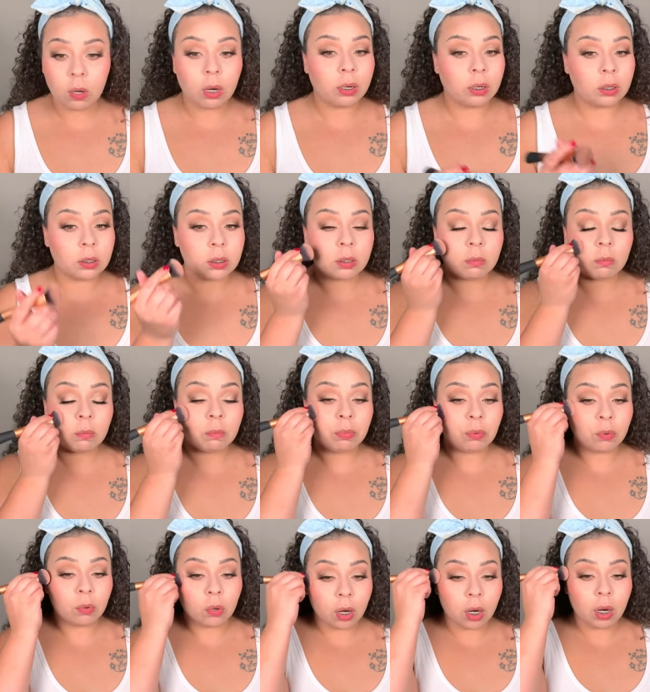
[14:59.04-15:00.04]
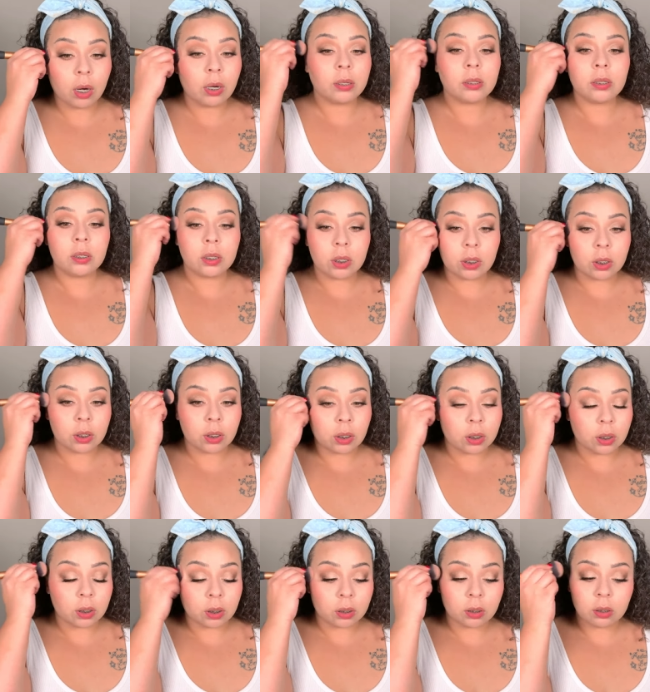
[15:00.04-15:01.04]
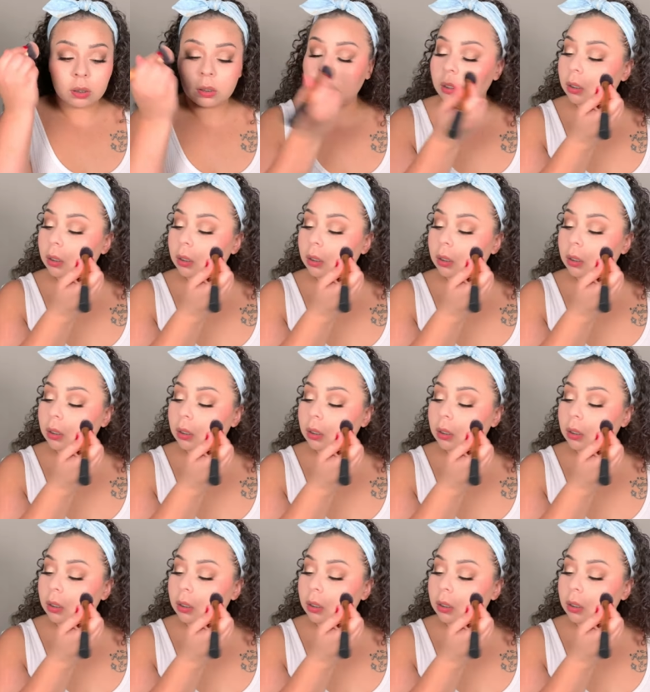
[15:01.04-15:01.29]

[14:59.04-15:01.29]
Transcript: I need some bronzer